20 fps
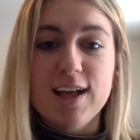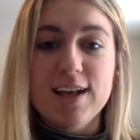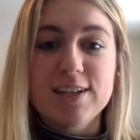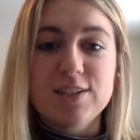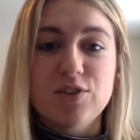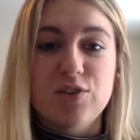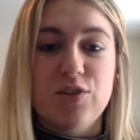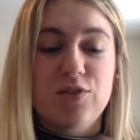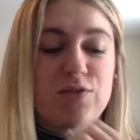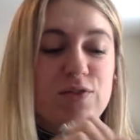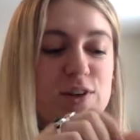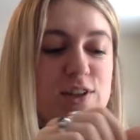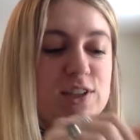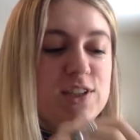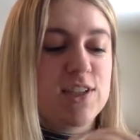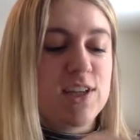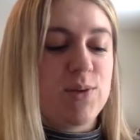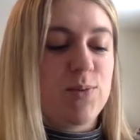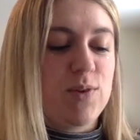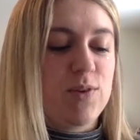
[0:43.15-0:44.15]
So the first
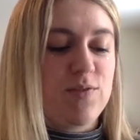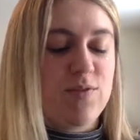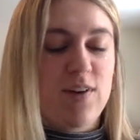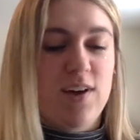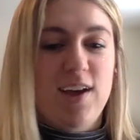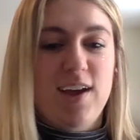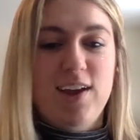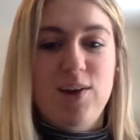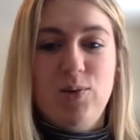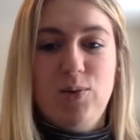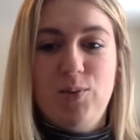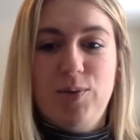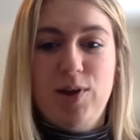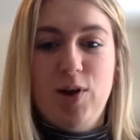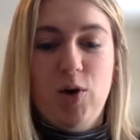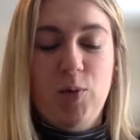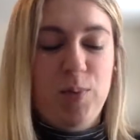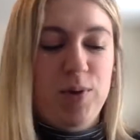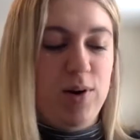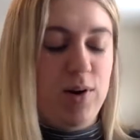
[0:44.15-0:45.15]
thing we find when we
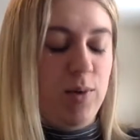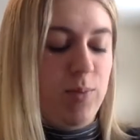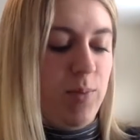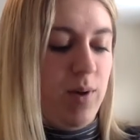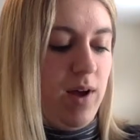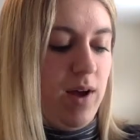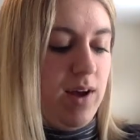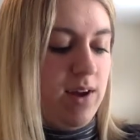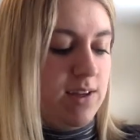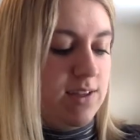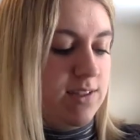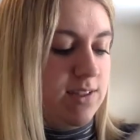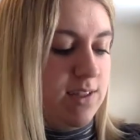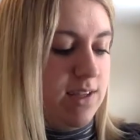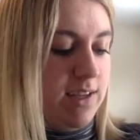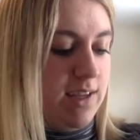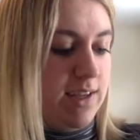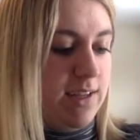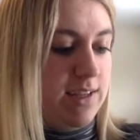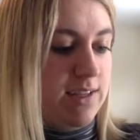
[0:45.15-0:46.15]
open our box
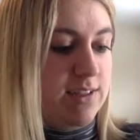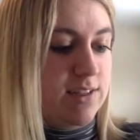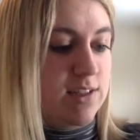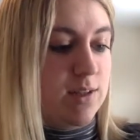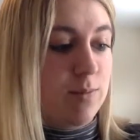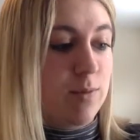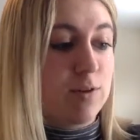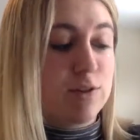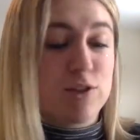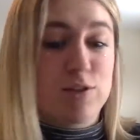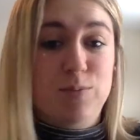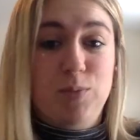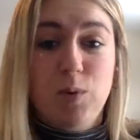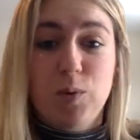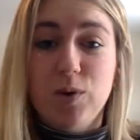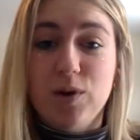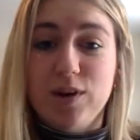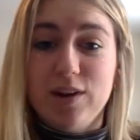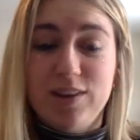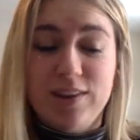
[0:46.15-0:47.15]
is the most
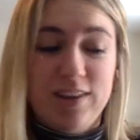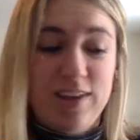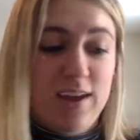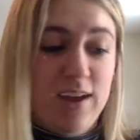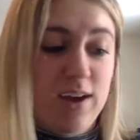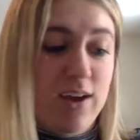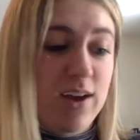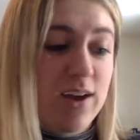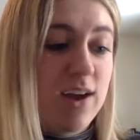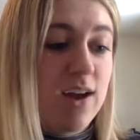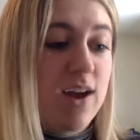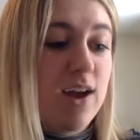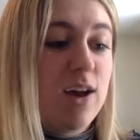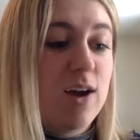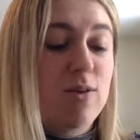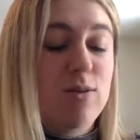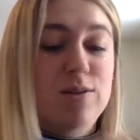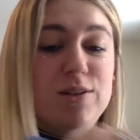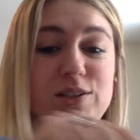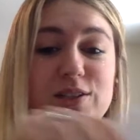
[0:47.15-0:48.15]
important thing
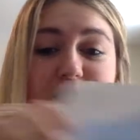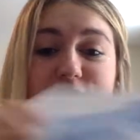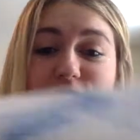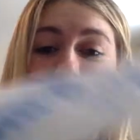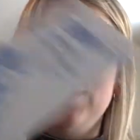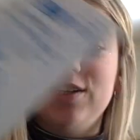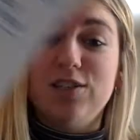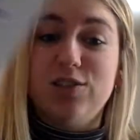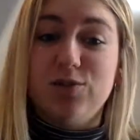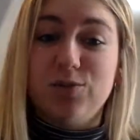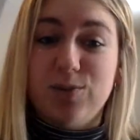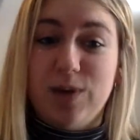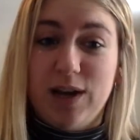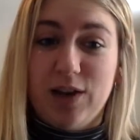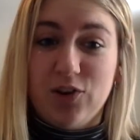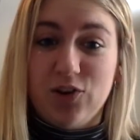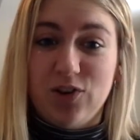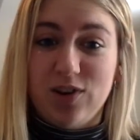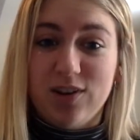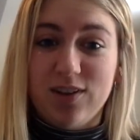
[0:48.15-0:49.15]
which is the
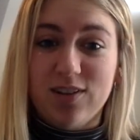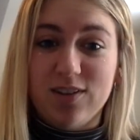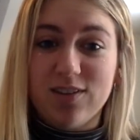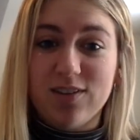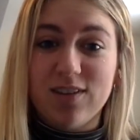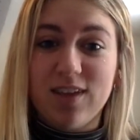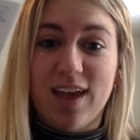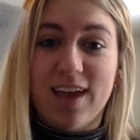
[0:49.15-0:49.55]
directions.